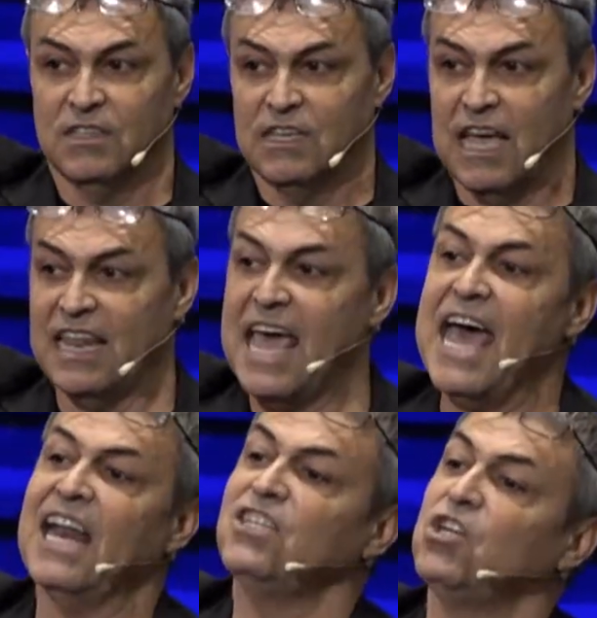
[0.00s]
And they
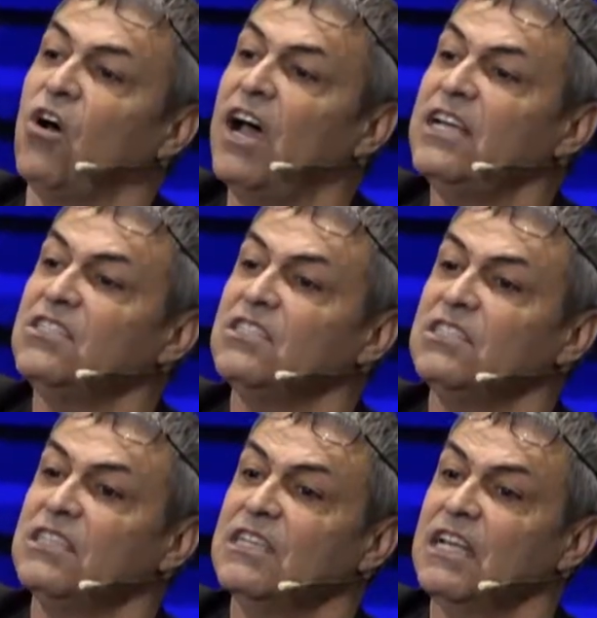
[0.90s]
had a
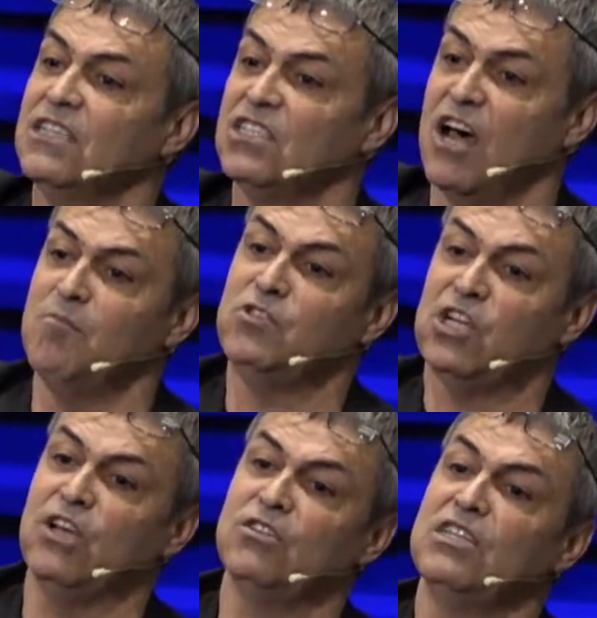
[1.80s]
choice, and some
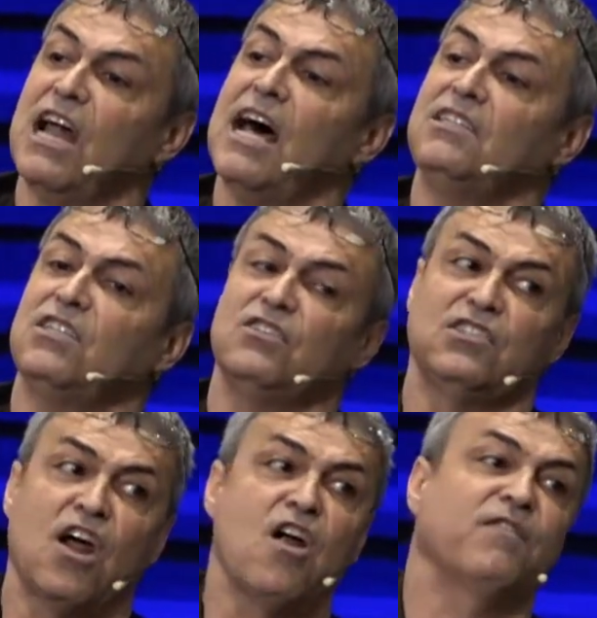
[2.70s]
choose not to
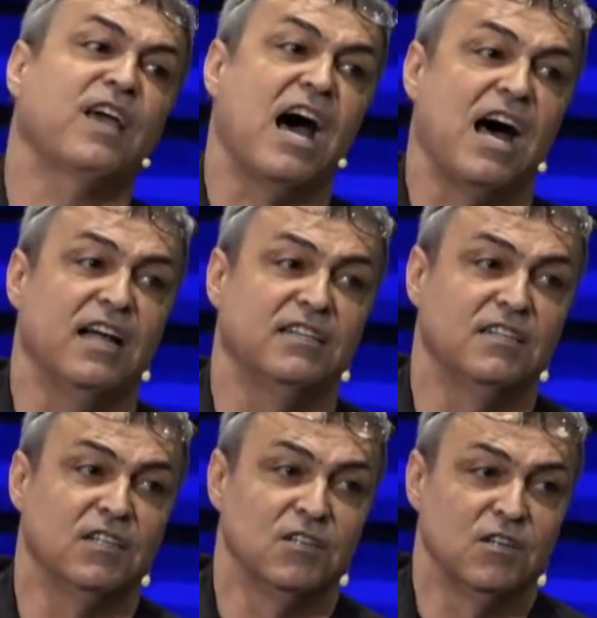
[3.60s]
serve God.
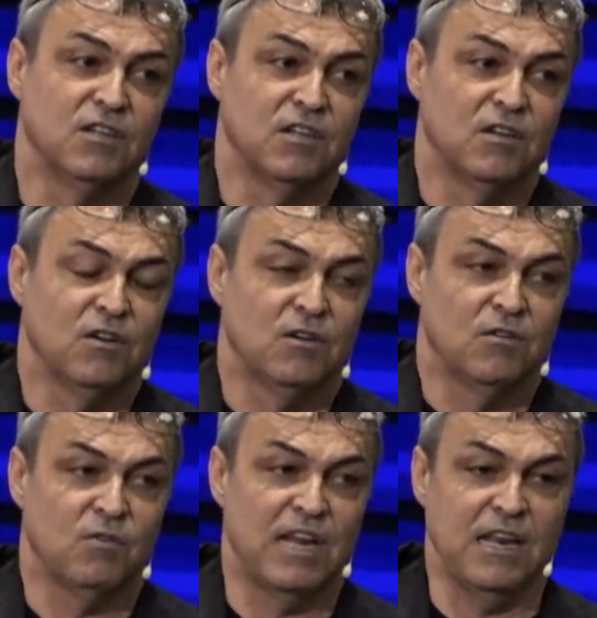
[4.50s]

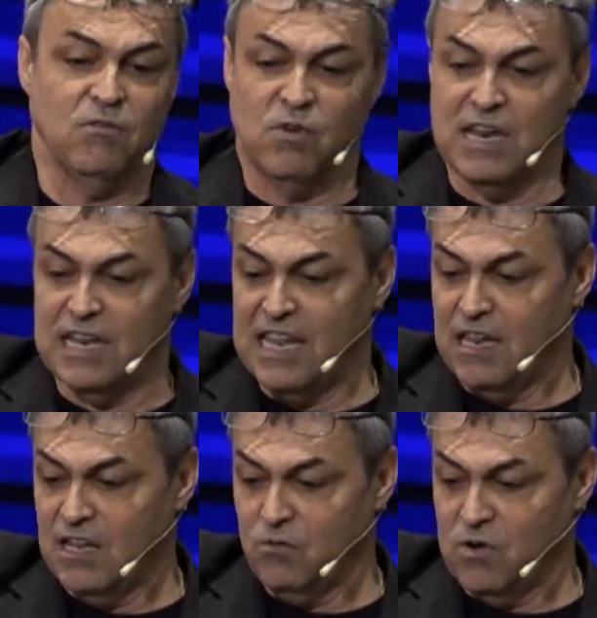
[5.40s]
When when
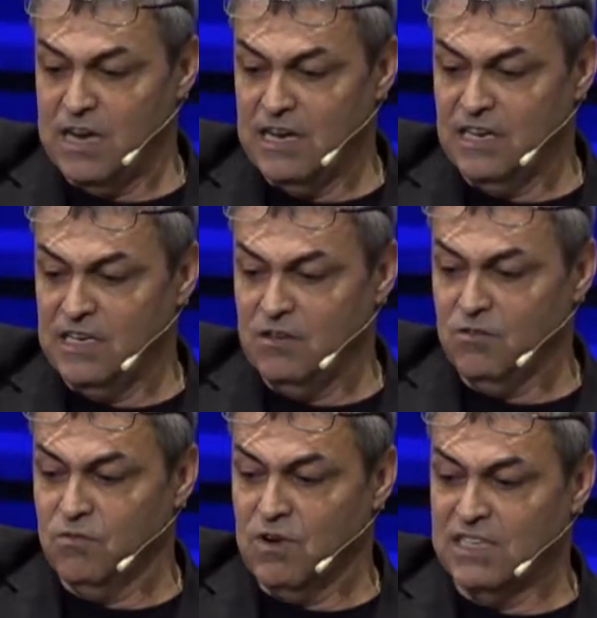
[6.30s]
when
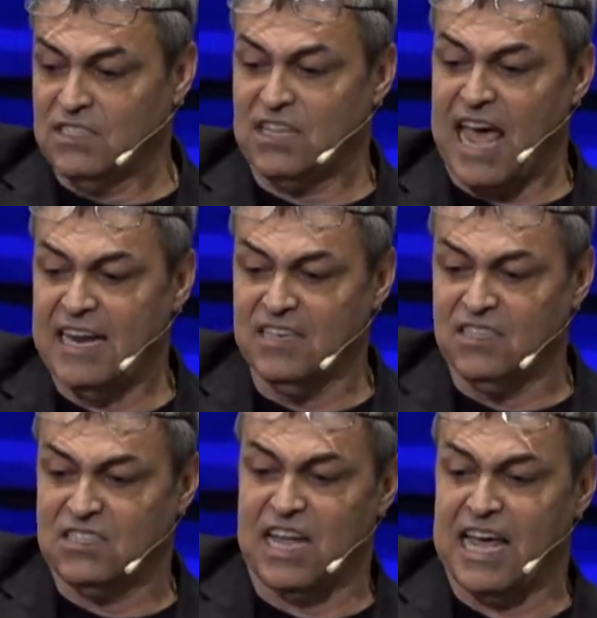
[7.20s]
when Satan
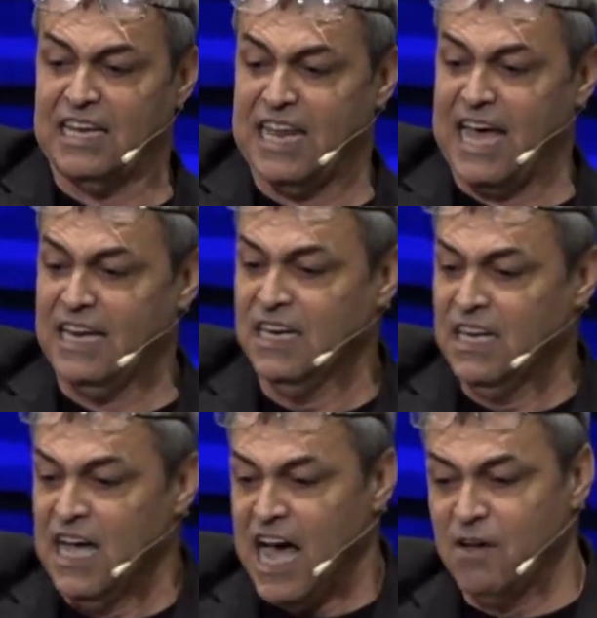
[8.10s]
said that
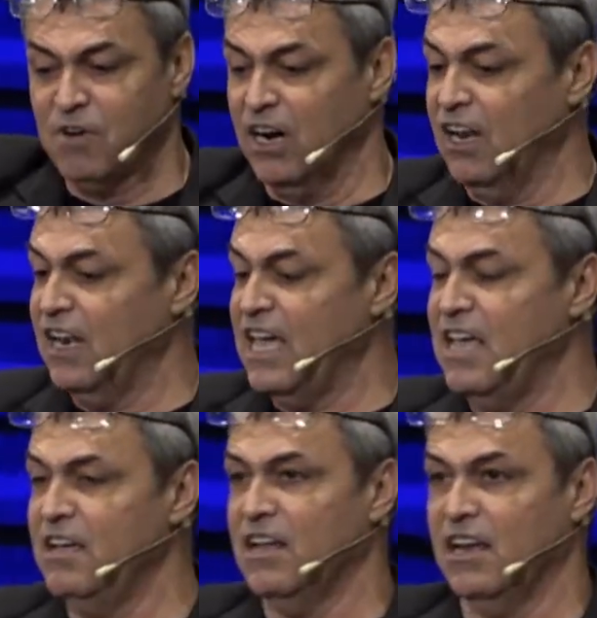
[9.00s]
I'm going to
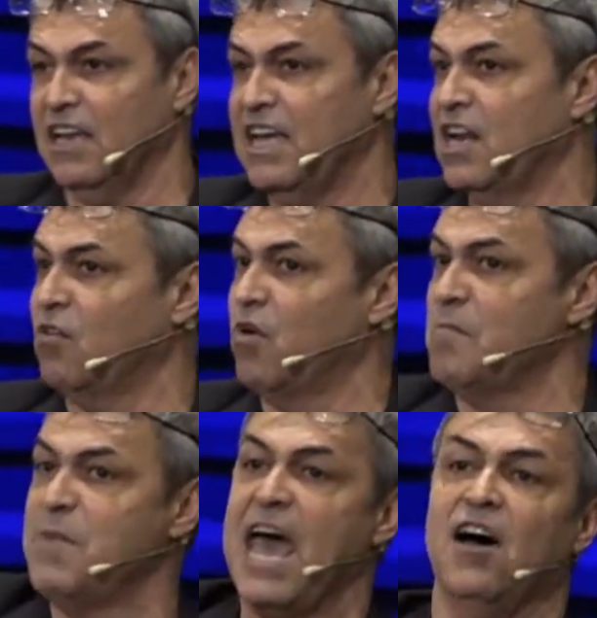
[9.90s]
lead, lead a
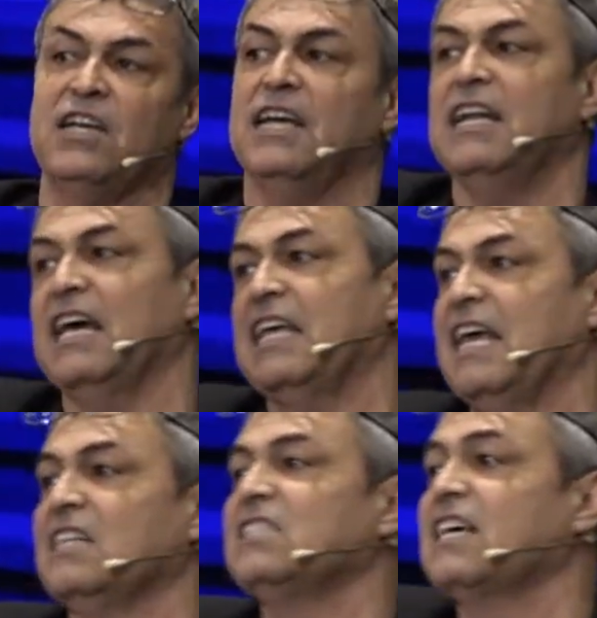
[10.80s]
rebellion
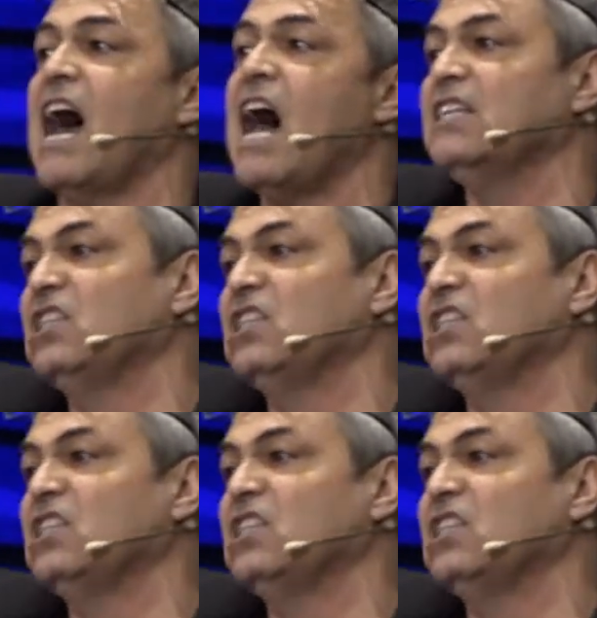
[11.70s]
against God's